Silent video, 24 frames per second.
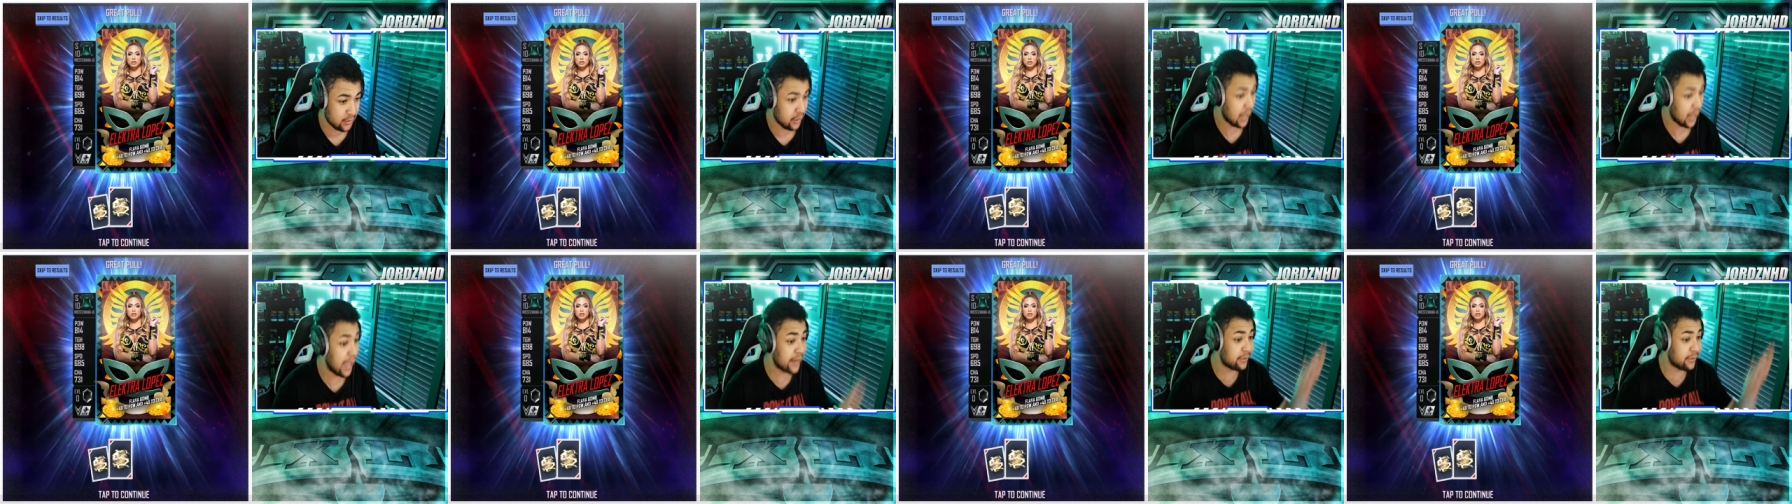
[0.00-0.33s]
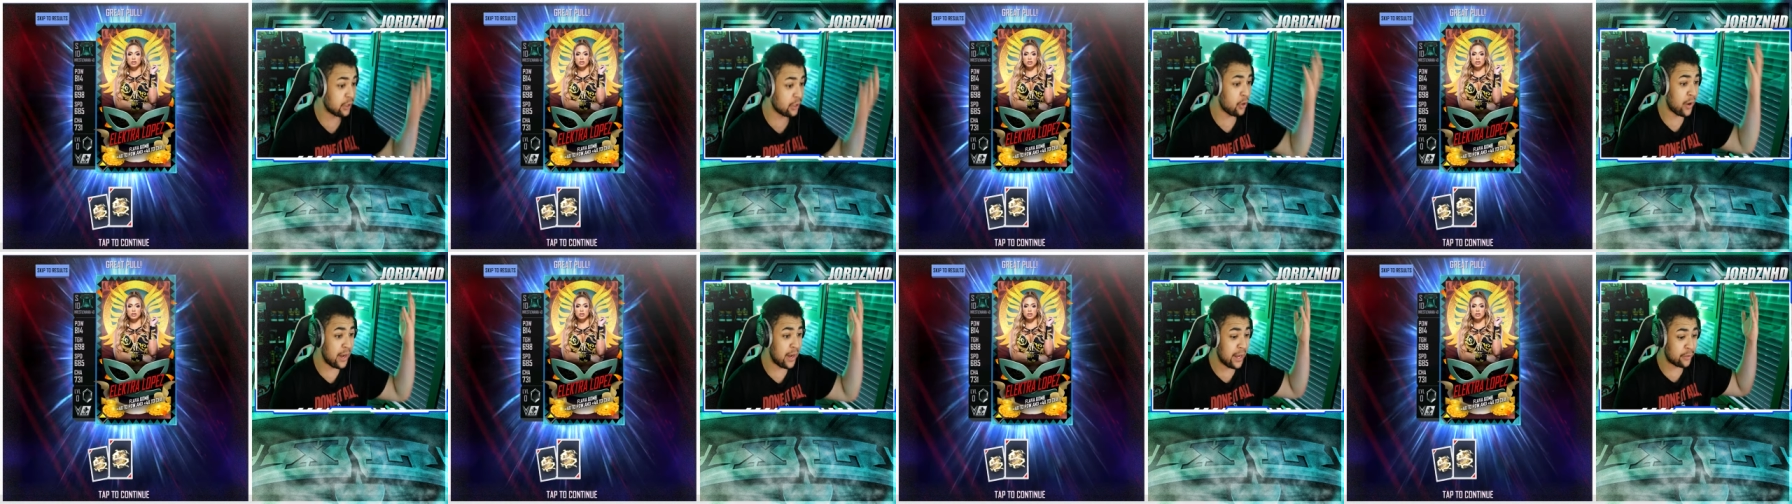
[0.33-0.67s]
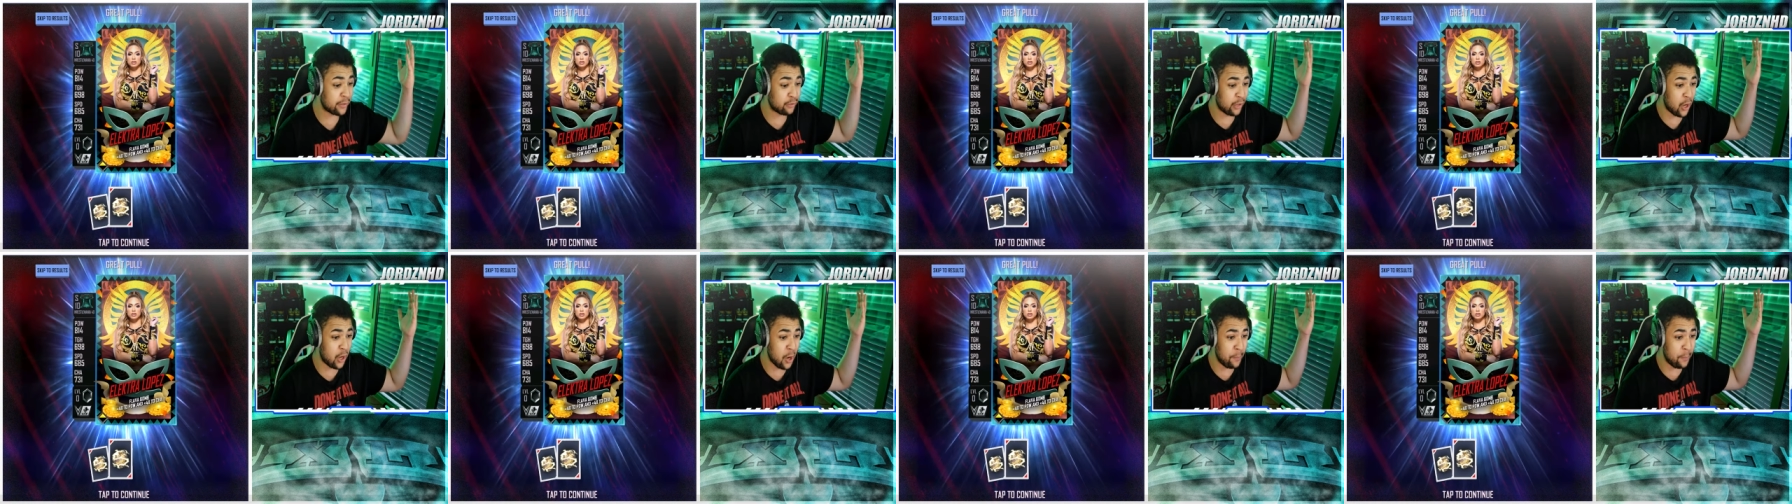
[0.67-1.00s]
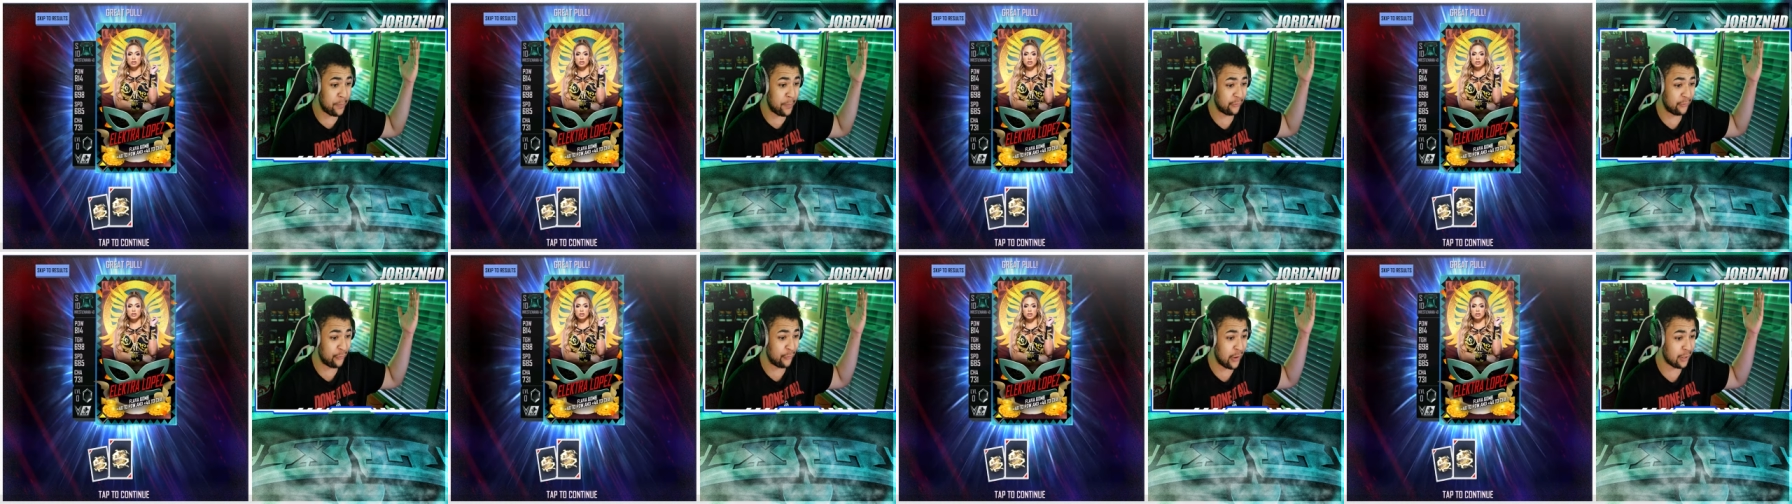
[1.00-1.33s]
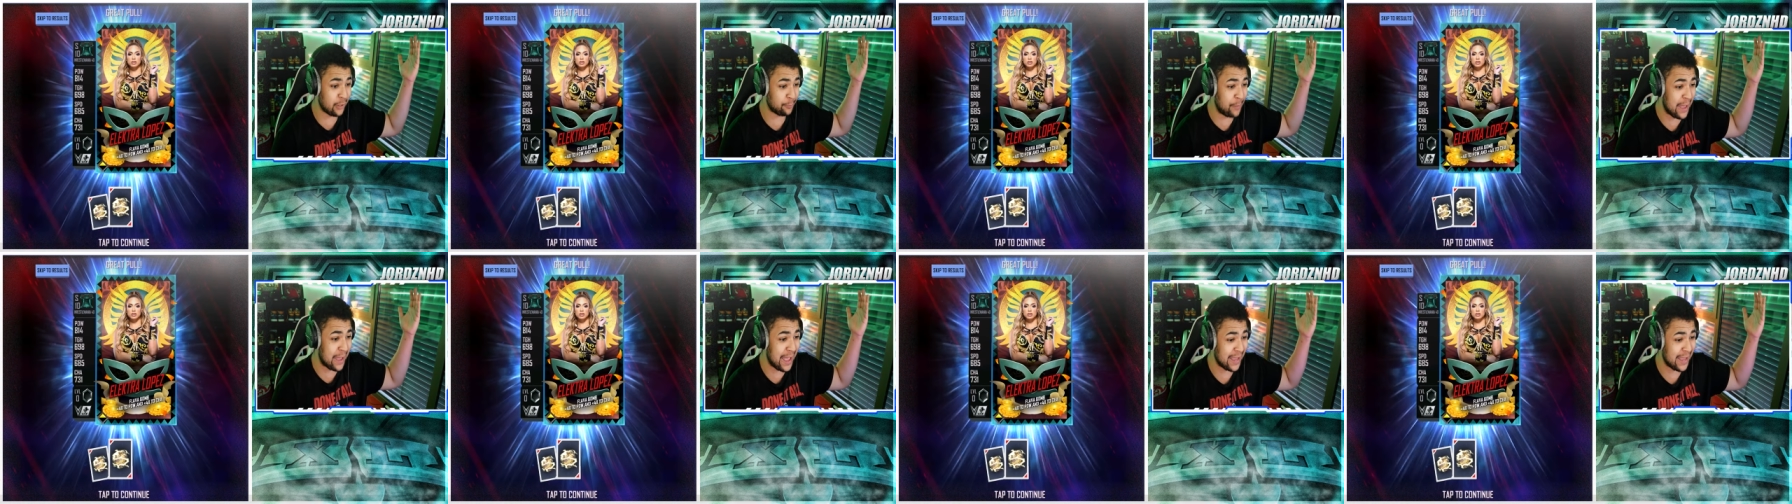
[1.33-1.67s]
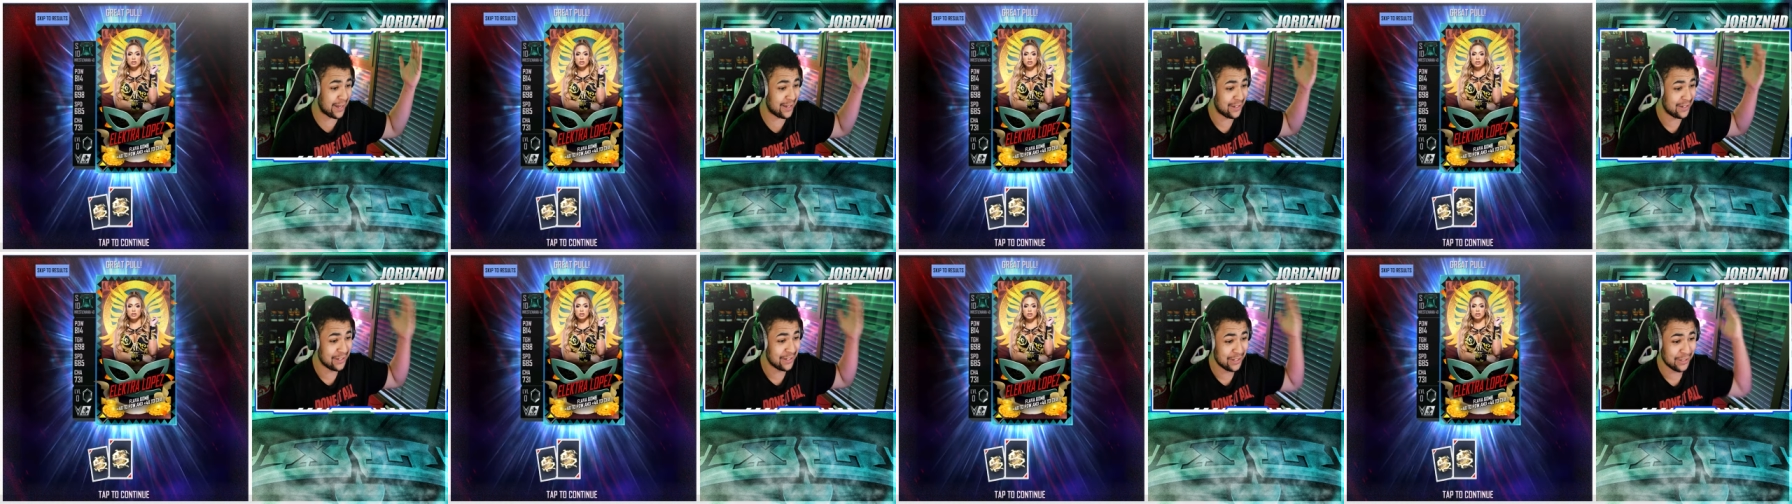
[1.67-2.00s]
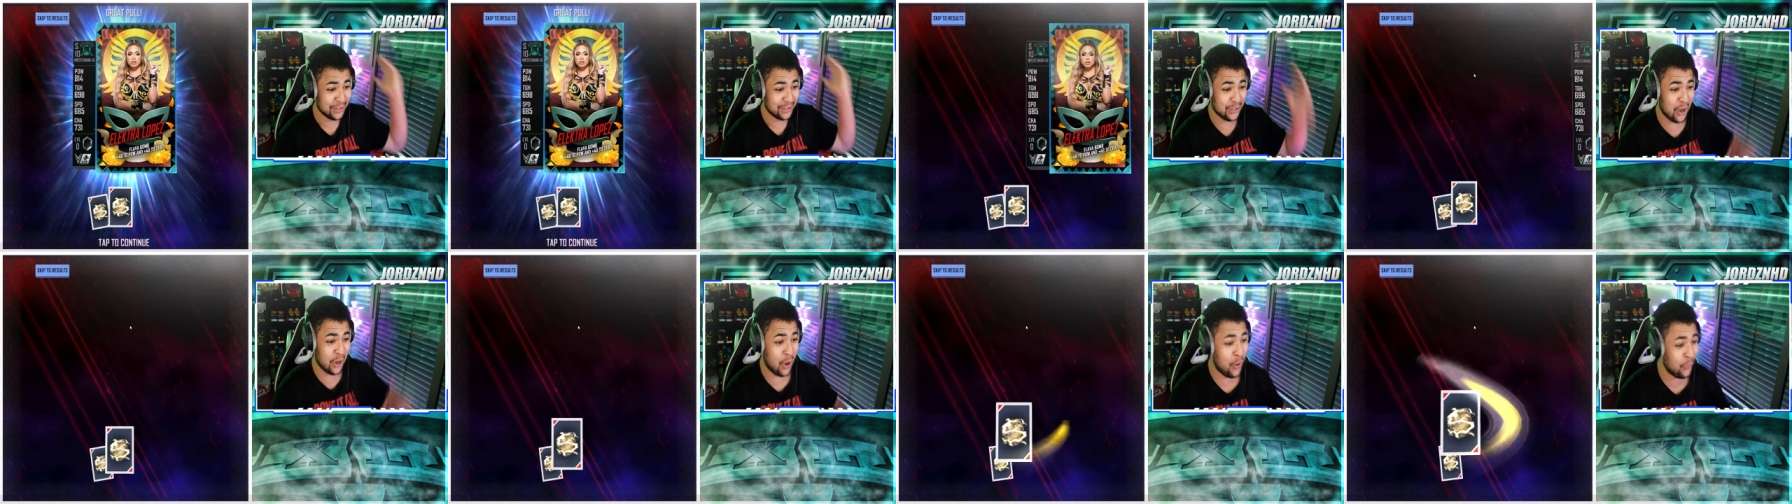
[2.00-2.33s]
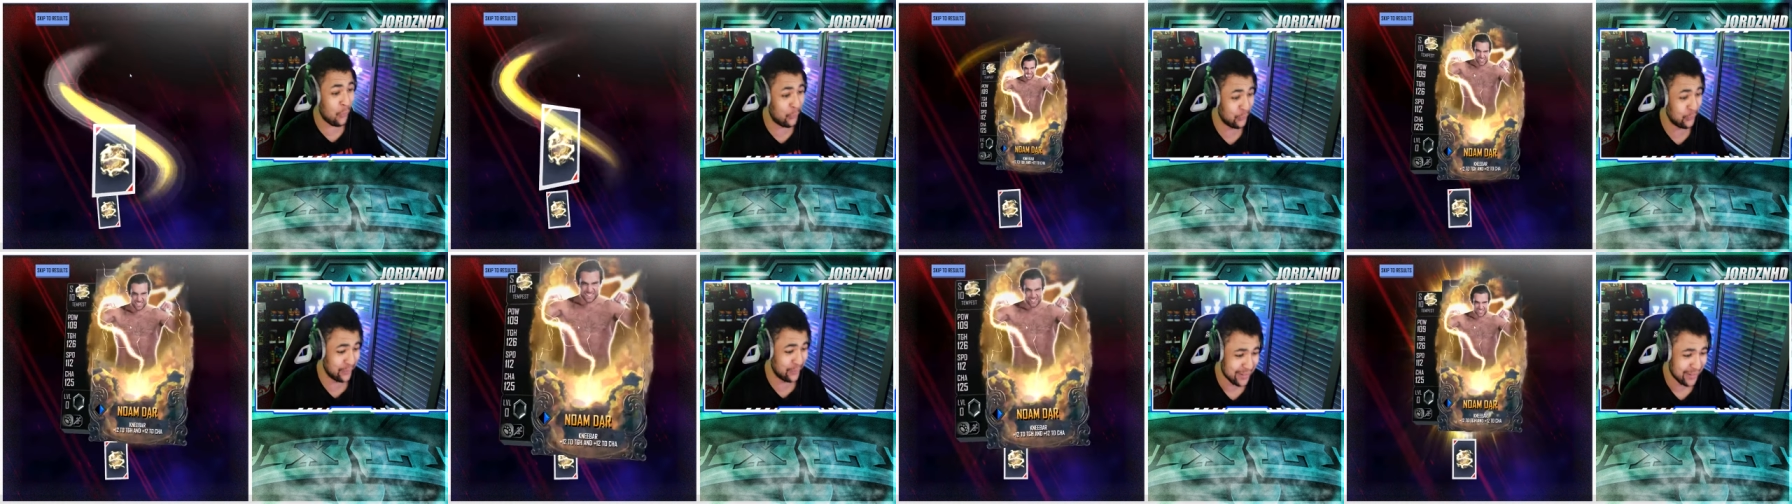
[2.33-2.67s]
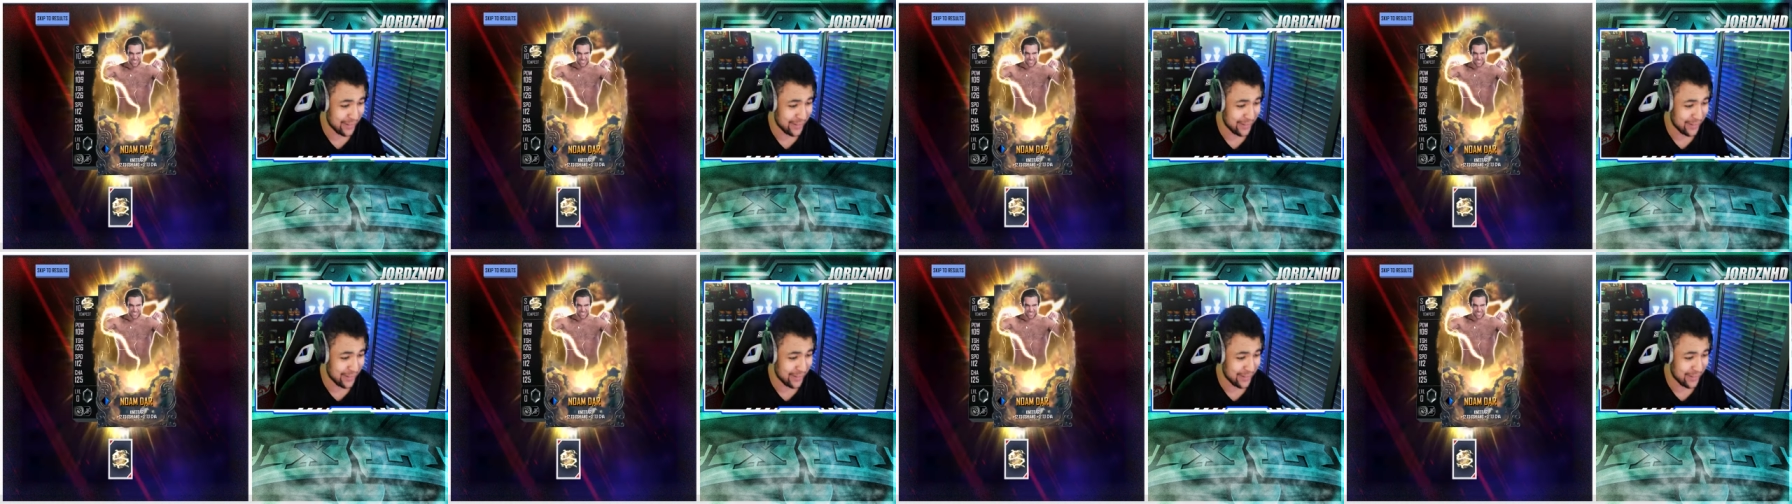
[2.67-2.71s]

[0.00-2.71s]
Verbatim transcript: I actually got Electra Lopez first pack. Cold.